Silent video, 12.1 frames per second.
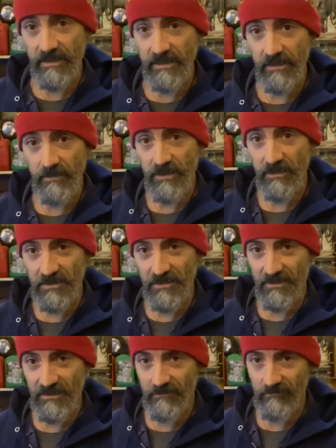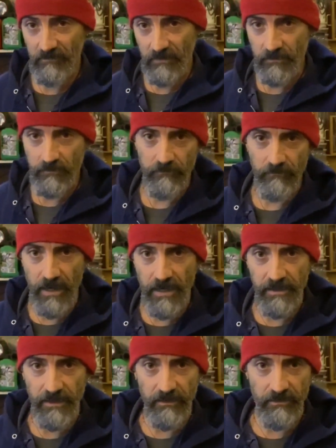in here because it's
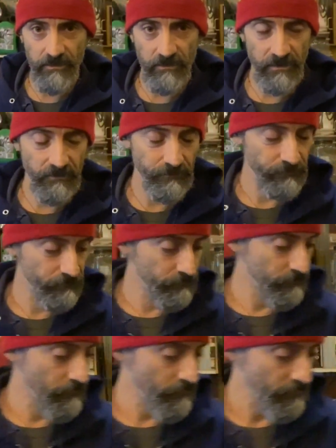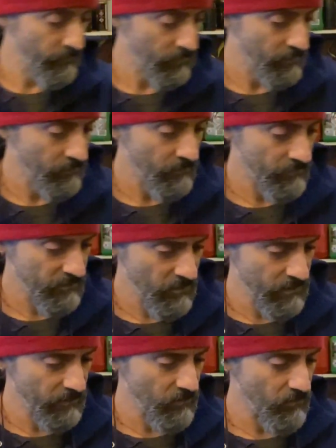raining outside, it's
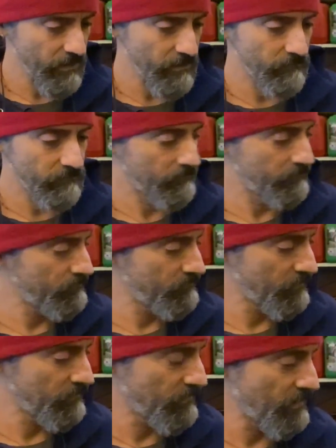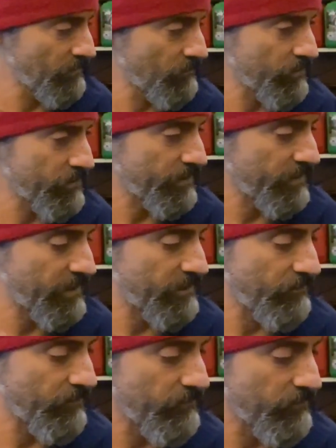only light, otherwise you'd hear it on the